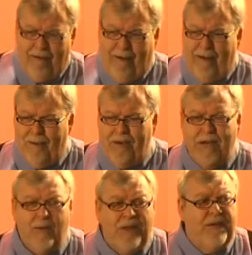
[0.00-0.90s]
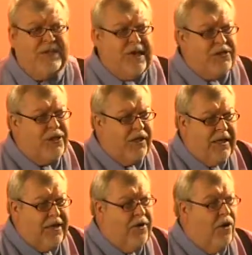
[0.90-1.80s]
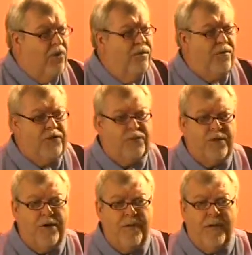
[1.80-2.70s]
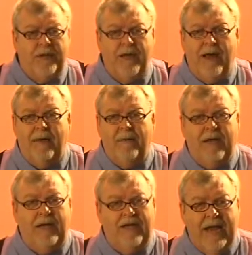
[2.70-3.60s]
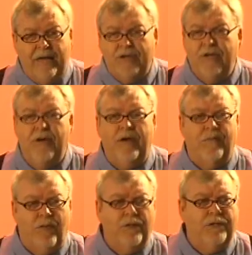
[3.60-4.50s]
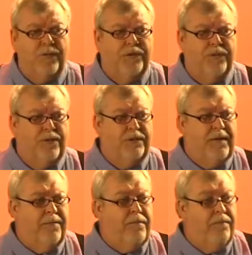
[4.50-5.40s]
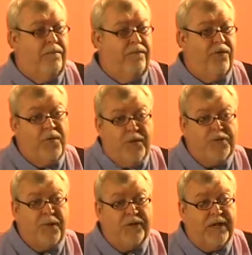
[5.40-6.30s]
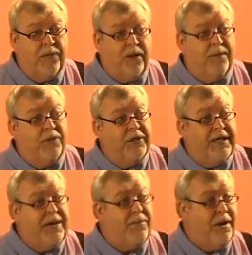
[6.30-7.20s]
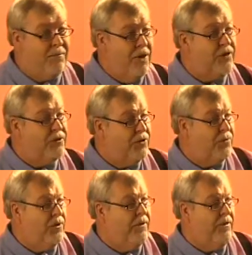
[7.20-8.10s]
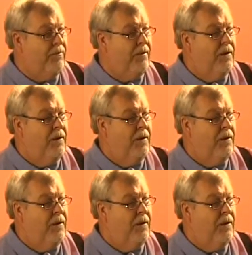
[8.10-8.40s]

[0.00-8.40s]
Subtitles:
But anyway, this escalated over this 3-year period of time. It got nastier and worse and worse and worse. Now, for the most part, they were able to keep it amongst the 3 of them.